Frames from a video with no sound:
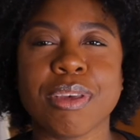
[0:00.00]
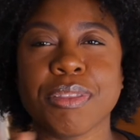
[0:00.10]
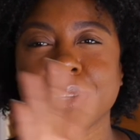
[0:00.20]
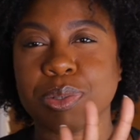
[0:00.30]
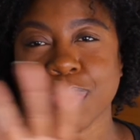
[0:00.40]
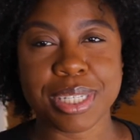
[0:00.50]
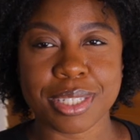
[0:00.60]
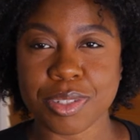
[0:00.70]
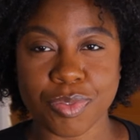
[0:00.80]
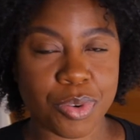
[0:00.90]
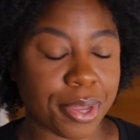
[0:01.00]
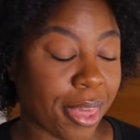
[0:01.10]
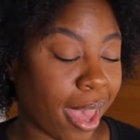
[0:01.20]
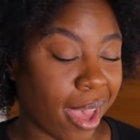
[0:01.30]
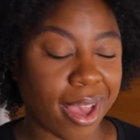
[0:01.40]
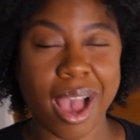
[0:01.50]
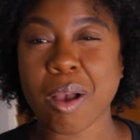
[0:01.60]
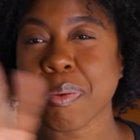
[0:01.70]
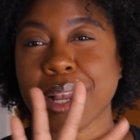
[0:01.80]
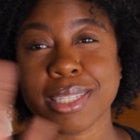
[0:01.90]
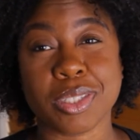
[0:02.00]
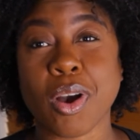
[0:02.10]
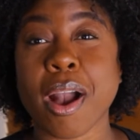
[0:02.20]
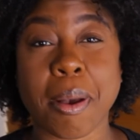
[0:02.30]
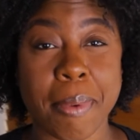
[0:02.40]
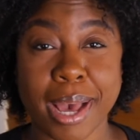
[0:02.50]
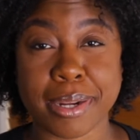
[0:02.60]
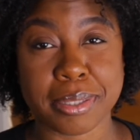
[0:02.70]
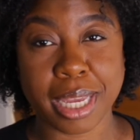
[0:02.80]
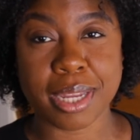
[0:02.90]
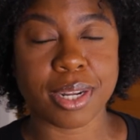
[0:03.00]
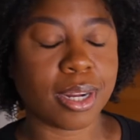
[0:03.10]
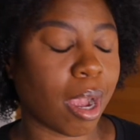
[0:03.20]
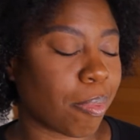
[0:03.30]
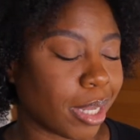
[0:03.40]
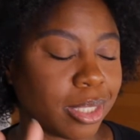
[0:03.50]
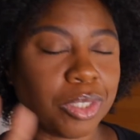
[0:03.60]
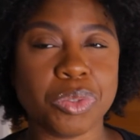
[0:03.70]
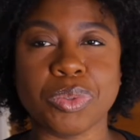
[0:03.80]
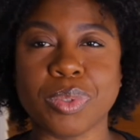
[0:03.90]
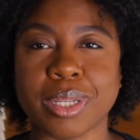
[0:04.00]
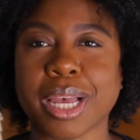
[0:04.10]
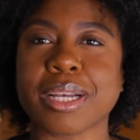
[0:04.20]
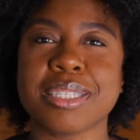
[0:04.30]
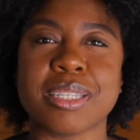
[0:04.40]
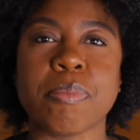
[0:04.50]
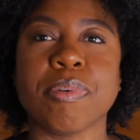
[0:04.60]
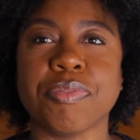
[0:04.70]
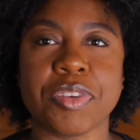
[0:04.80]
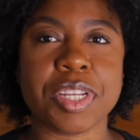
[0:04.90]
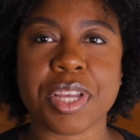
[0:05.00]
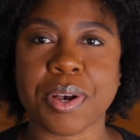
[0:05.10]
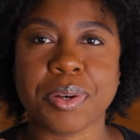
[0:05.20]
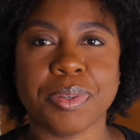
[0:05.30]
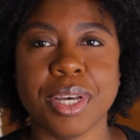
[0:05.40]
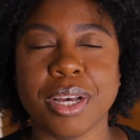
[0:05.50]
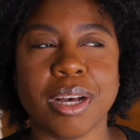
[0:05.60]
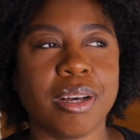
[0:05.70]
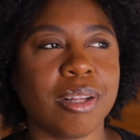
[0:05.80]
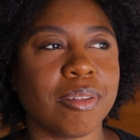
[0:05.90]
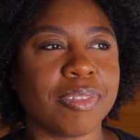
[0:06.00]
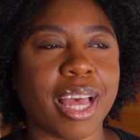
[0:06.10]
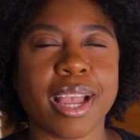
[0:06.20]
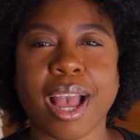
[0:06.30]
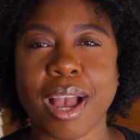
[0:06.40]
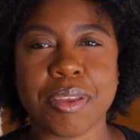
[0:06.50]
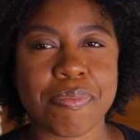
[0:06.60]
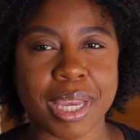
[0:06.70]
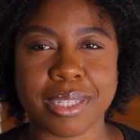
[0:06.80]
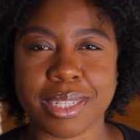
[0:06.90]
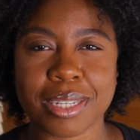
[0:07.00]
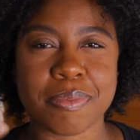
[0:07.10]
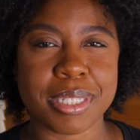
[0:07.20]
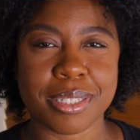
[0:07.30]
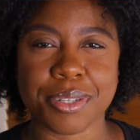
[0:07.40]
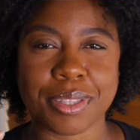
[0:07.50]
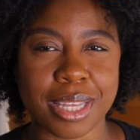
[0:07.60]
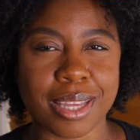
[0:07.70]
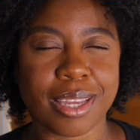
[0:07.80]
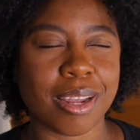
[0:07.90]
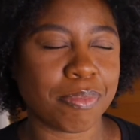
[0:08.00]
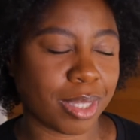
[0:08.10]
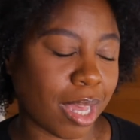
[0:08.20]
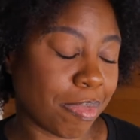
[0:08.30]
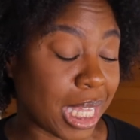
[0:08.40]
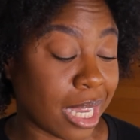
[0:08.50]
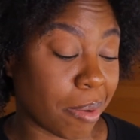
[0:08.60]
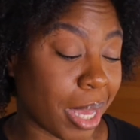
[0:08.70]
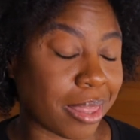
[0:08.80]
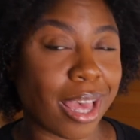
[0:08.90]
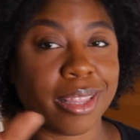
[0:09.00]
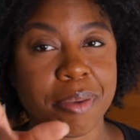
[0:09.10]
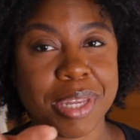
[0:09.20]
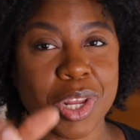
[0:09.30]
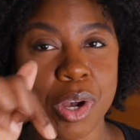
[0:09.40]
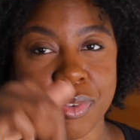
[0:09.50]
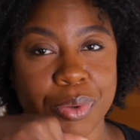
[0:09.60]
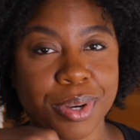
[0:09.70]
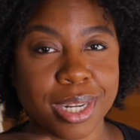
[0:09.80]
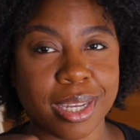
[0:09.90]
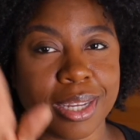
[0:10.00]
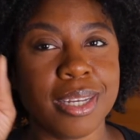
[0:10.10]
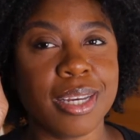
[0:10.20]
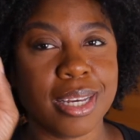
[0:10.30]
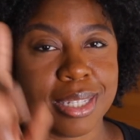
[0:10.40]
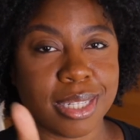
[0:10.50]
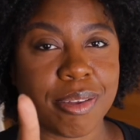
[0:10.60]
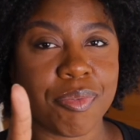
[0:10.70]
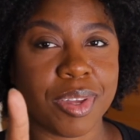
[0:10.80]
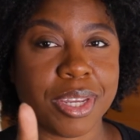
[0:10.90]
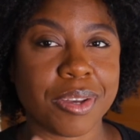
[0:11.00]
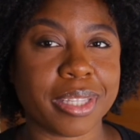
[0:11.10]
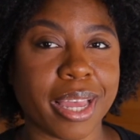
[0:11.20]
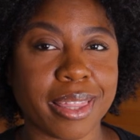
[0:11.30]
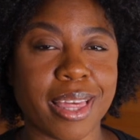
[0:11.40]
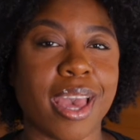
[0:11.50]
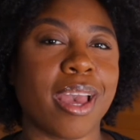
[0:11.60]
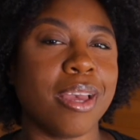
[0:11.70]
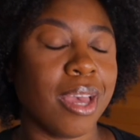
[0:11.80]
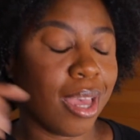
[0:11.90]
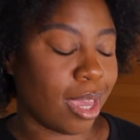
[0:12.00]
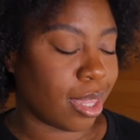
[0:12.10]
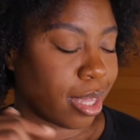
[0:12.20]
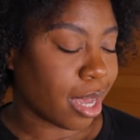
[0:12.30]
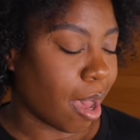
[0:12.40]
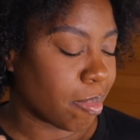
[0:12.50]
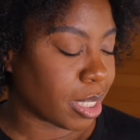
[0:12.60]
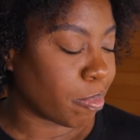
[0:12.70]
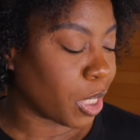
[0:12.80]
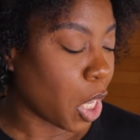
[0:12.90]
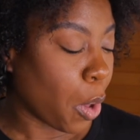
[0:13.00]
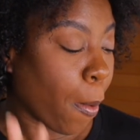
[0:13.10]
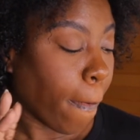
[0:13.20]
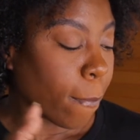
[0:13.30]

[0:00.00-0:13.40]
There's reasons for that. I'll probably talk about it later. I'll probably do like a separate video of like how you make adjustments in your thinking. I'm thinking about that. Let me know if you want to see a video like that in the comments below.